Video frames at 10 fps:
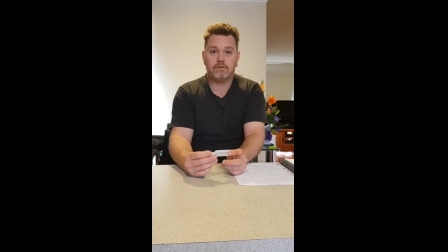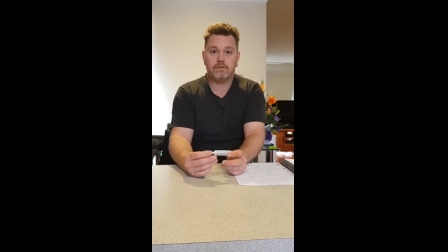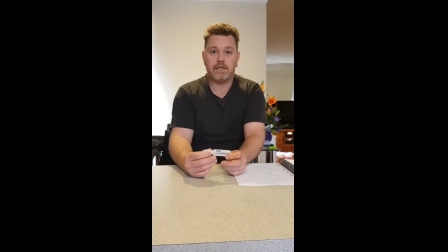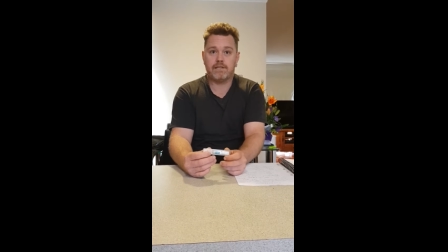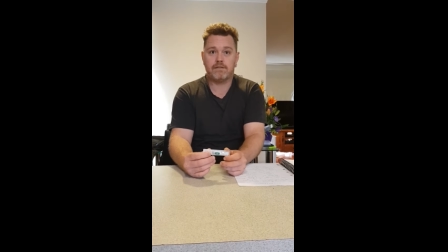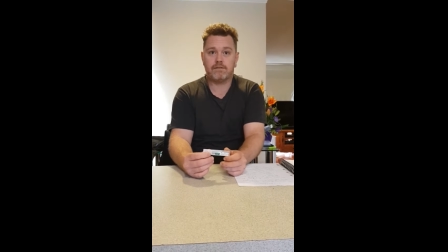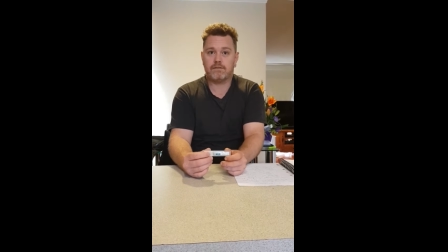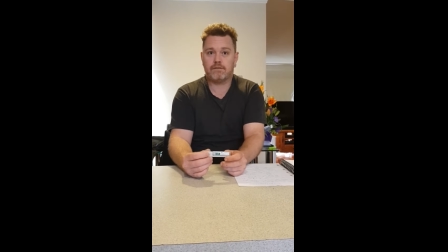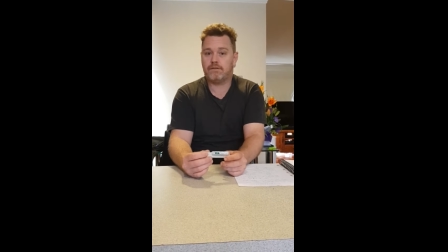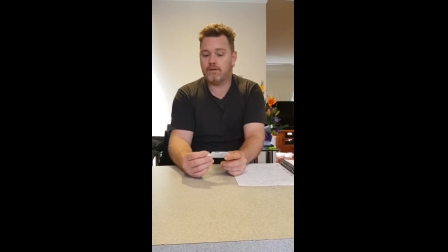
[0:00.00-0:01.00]
There's
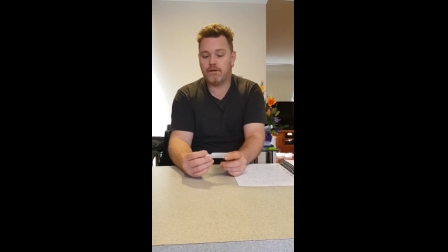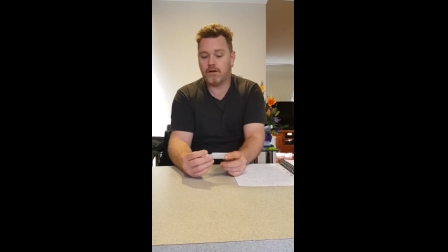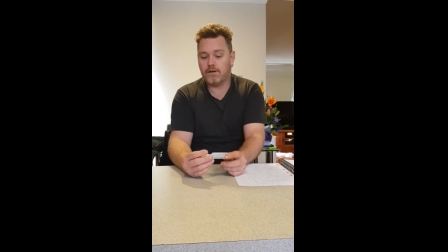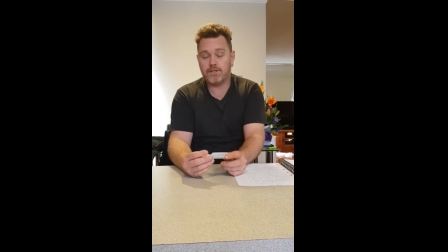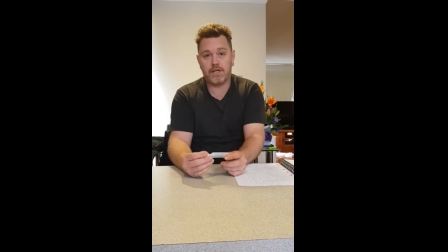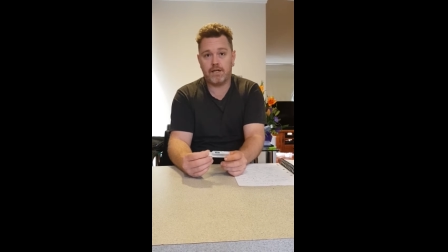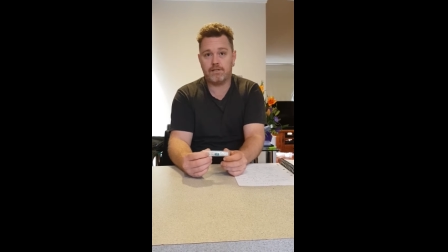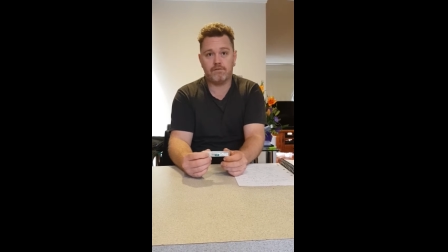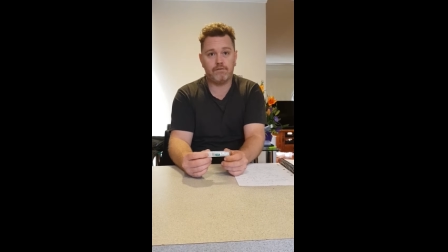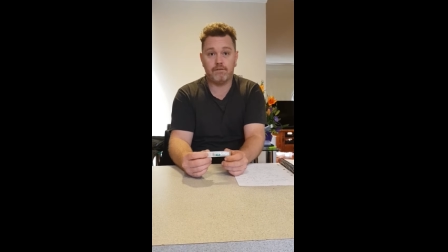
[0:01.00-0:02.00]
no
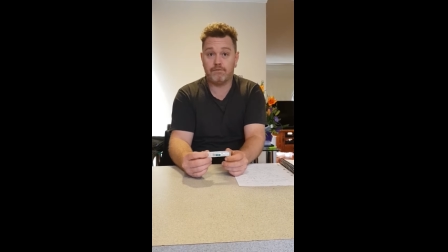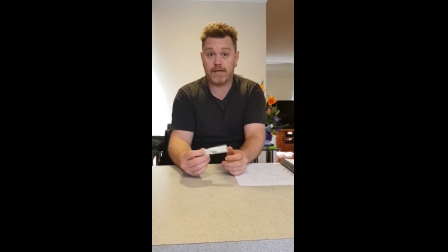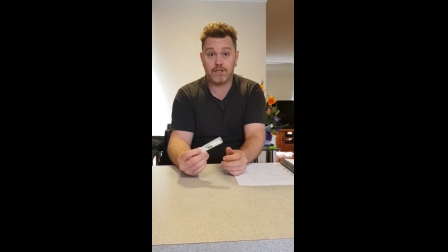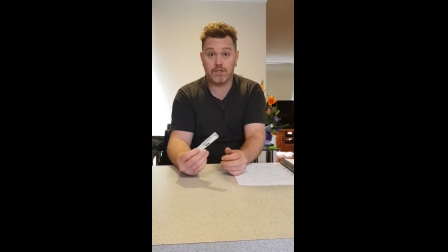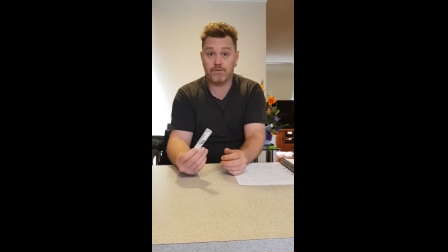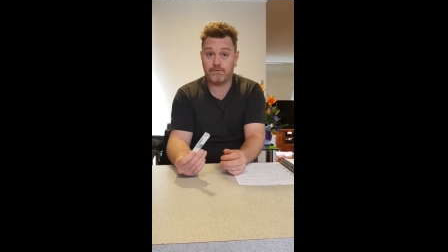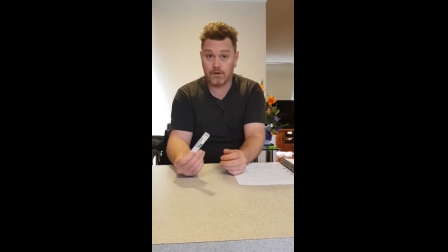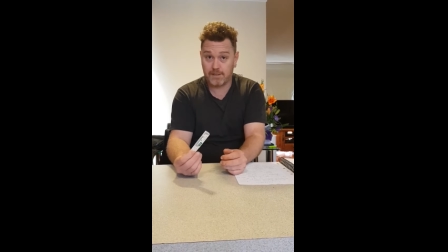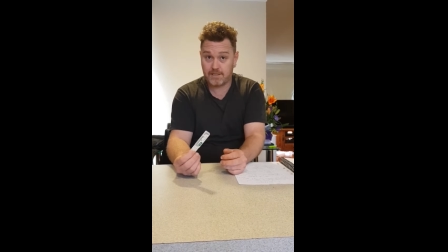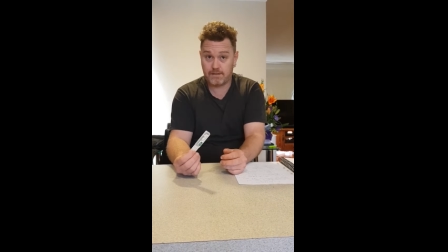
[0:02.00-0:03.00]
chance of infections
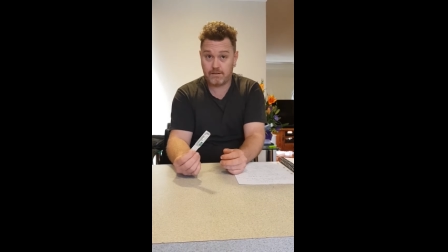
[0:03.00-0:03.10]
from it.